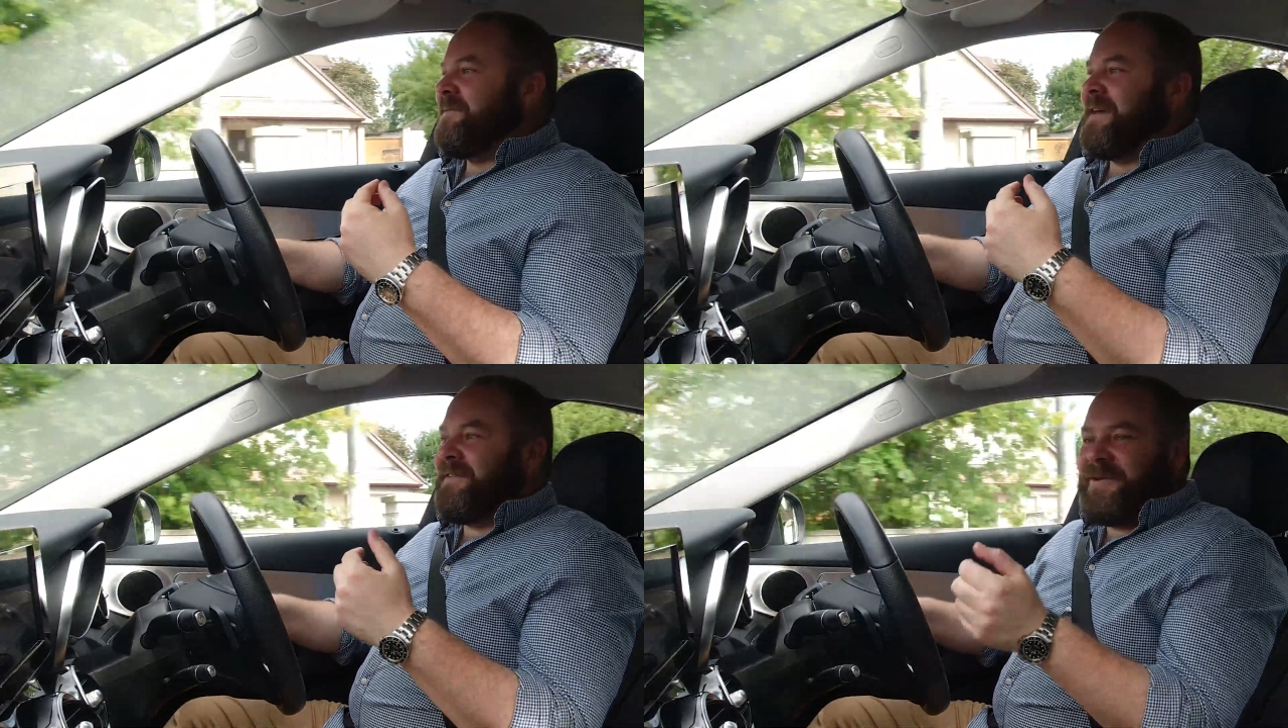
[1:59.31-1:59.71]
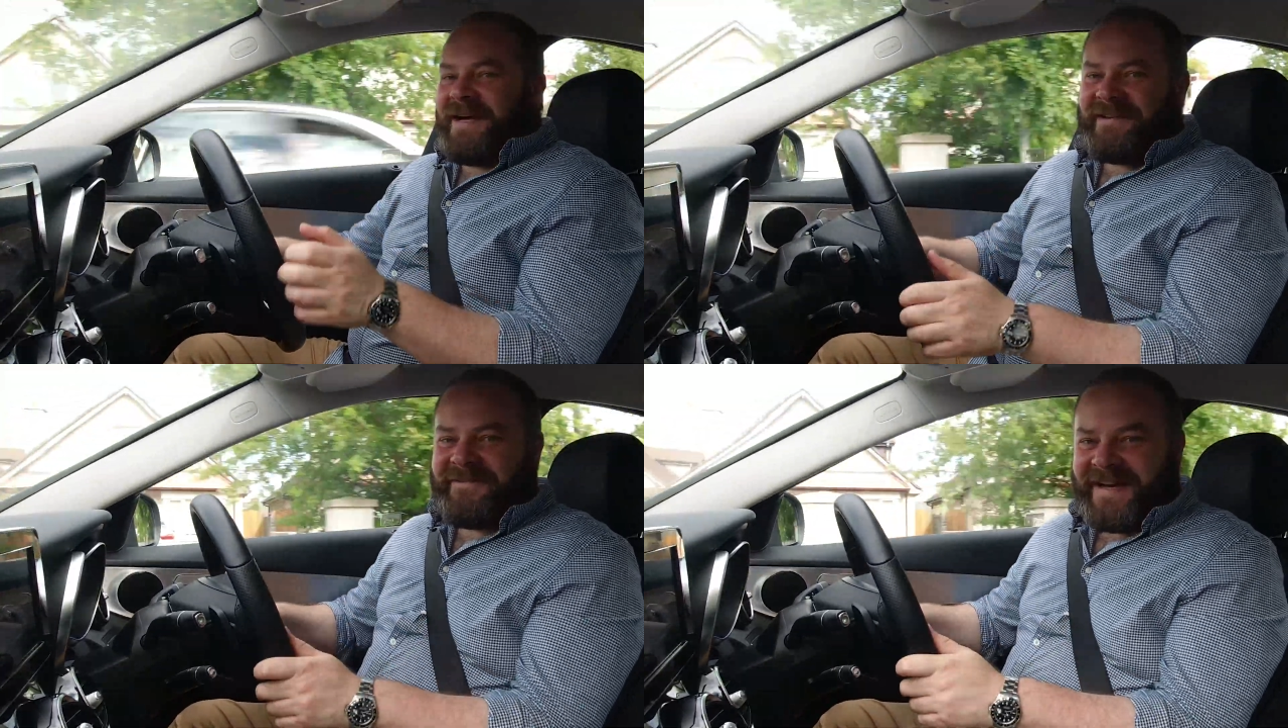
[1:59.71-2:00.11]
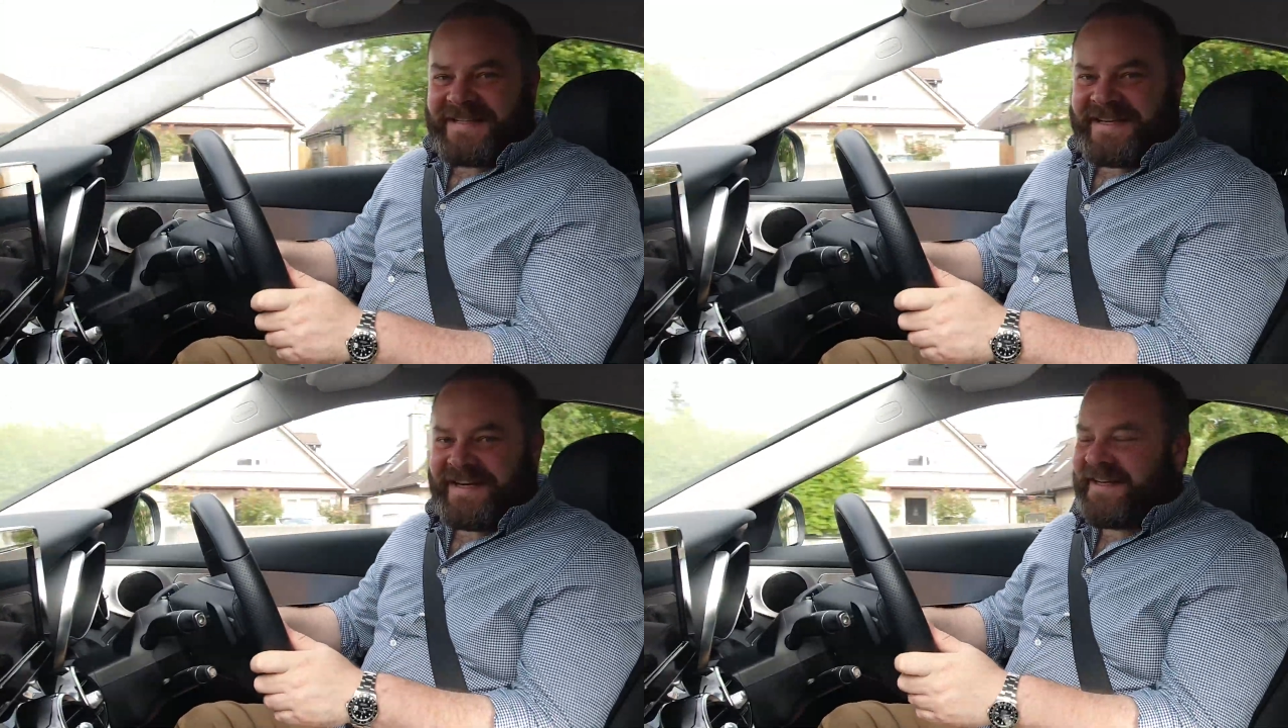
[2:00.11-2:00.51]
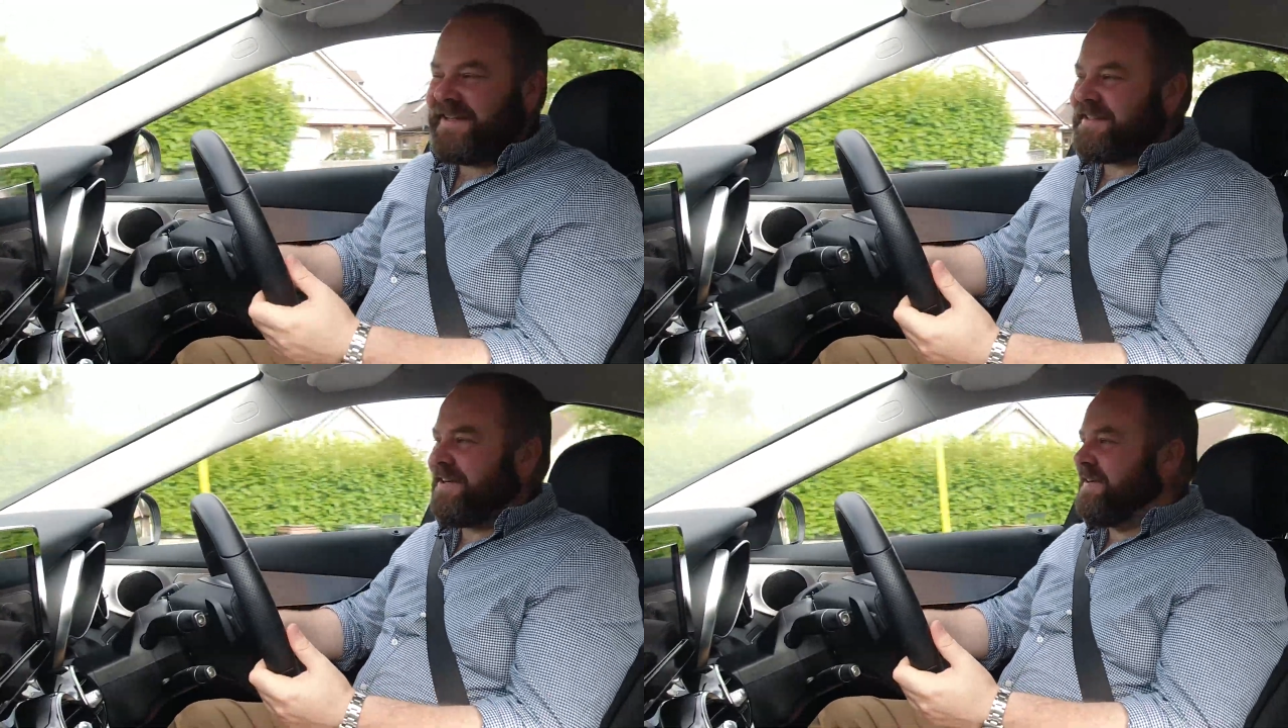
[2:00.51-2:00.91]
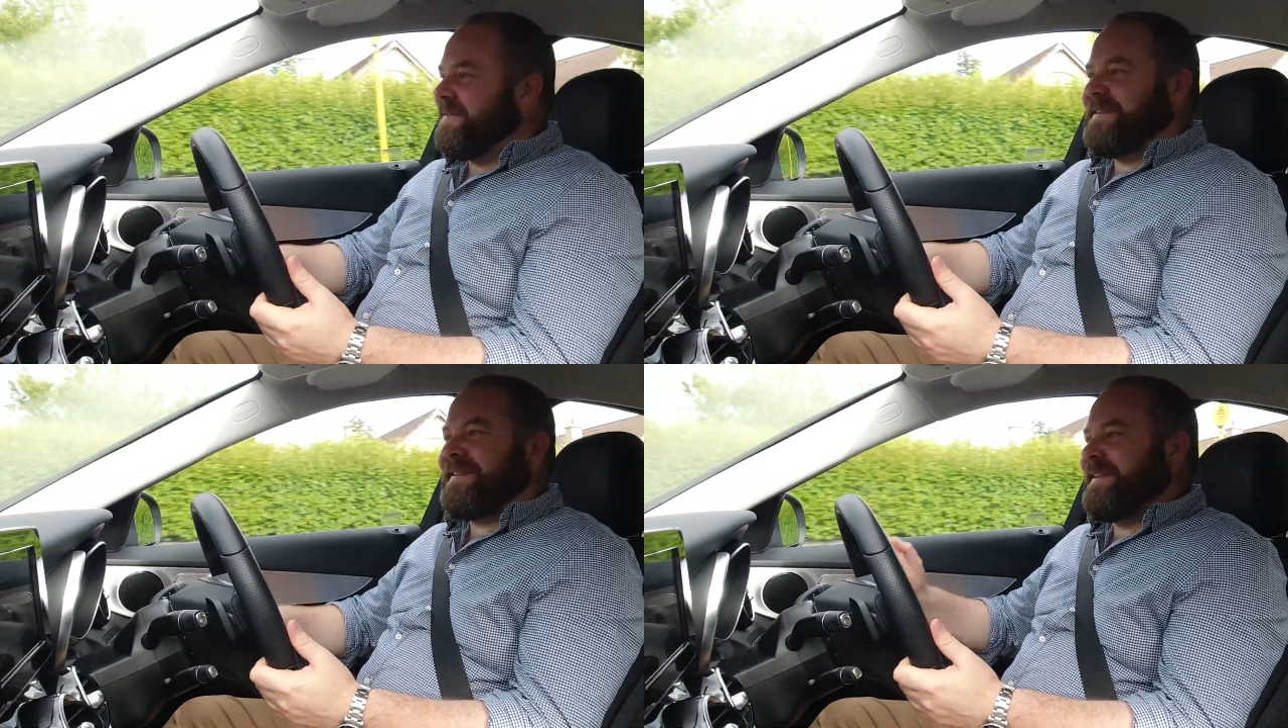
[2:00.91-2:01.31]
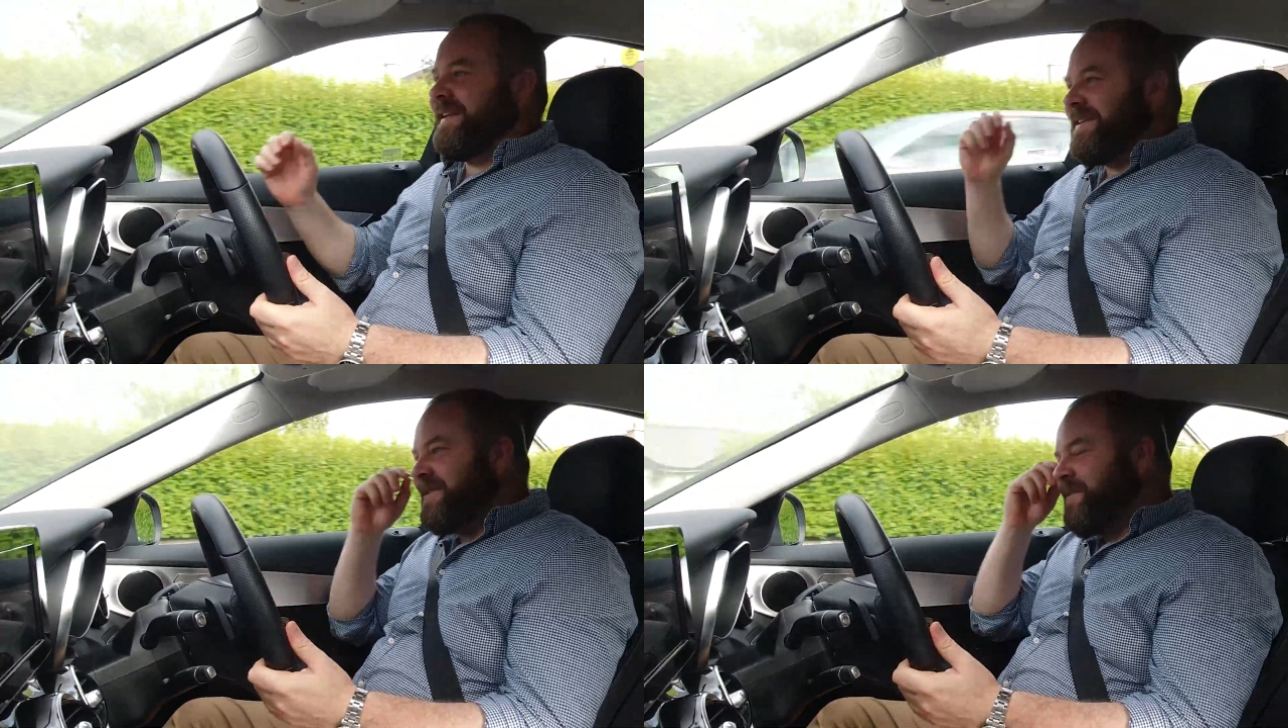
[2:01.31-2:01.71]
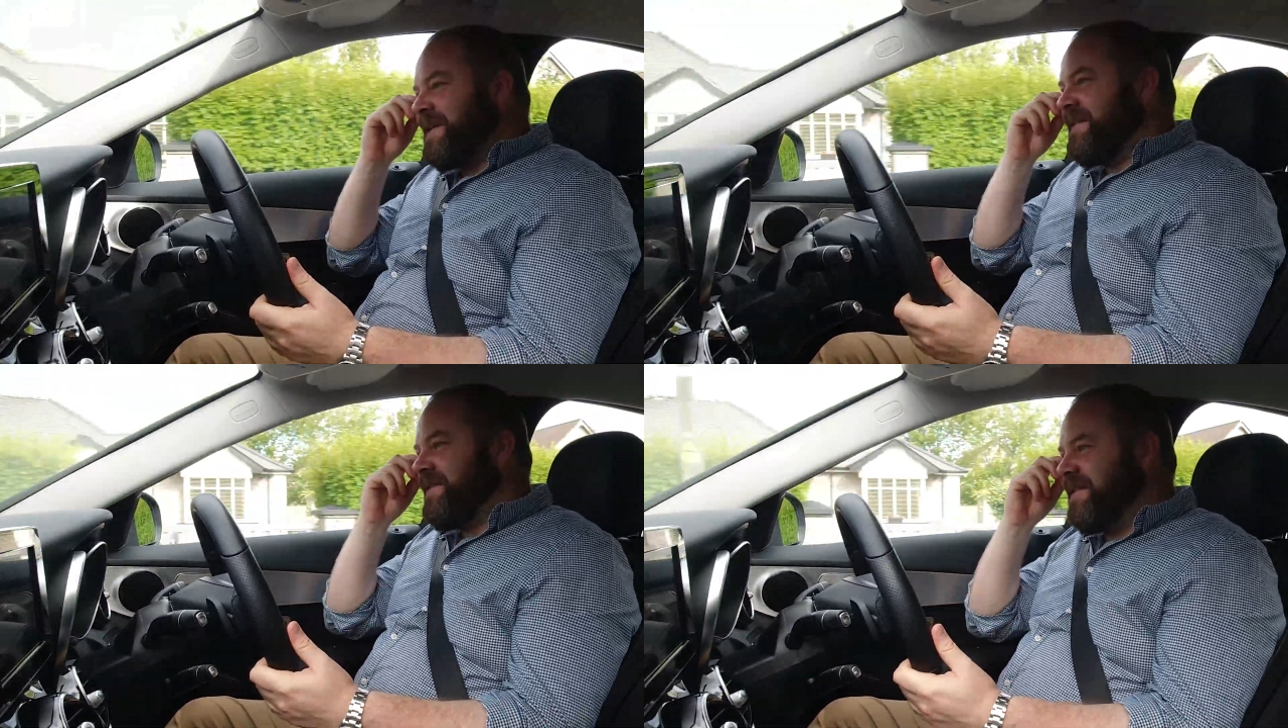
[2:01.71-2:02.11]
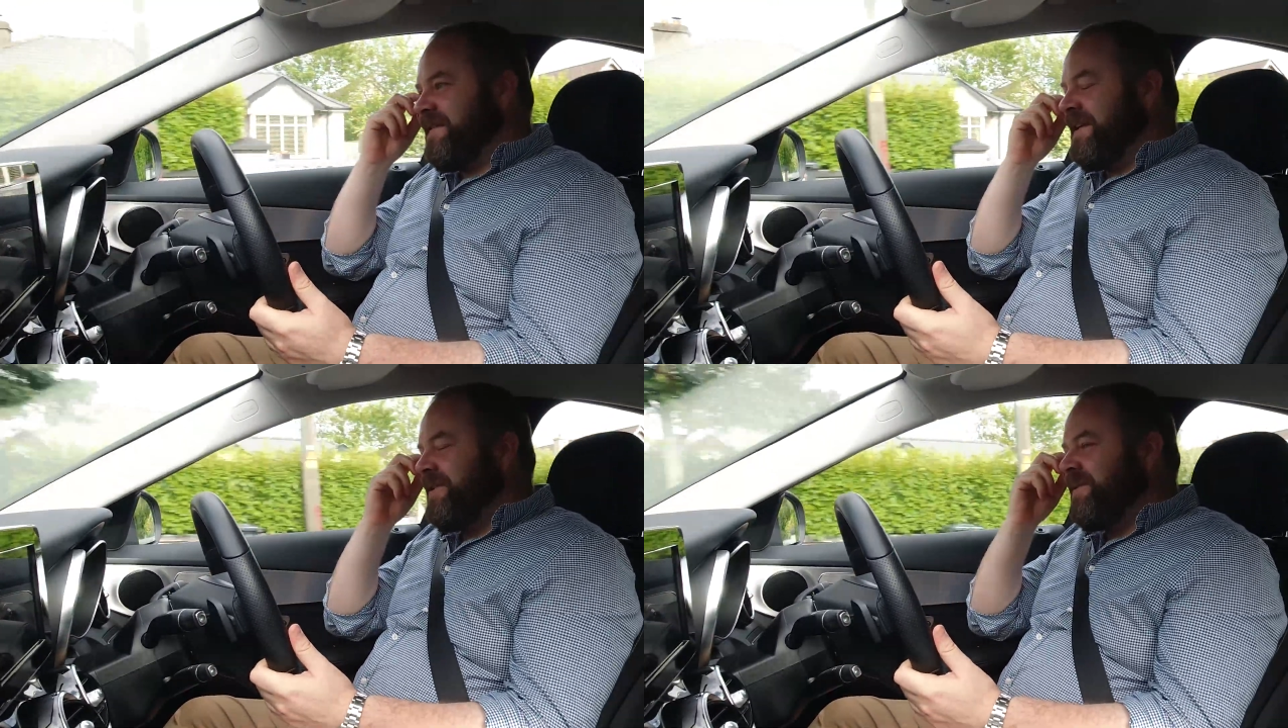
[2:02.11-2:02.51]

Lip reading: If you had a fast car years ago, it just wasn't, you